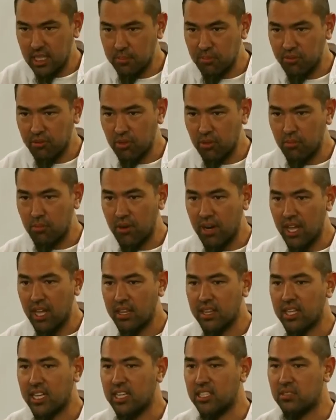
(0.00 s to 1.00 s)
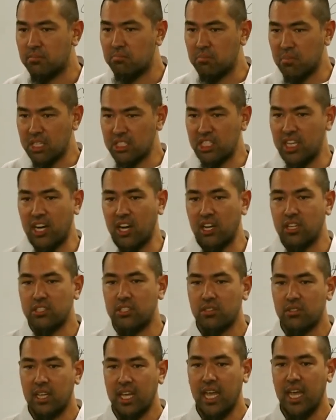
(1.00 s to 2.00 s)
deep, full breath, get as much air
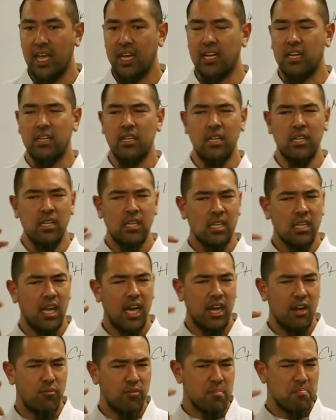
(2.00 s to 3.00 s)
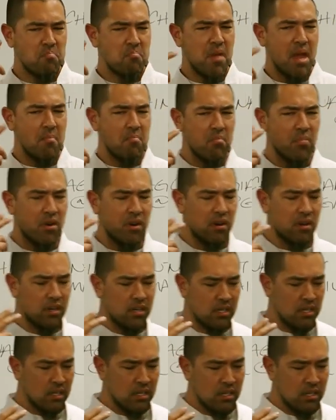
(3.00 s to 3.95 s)
as you can, and kind of remember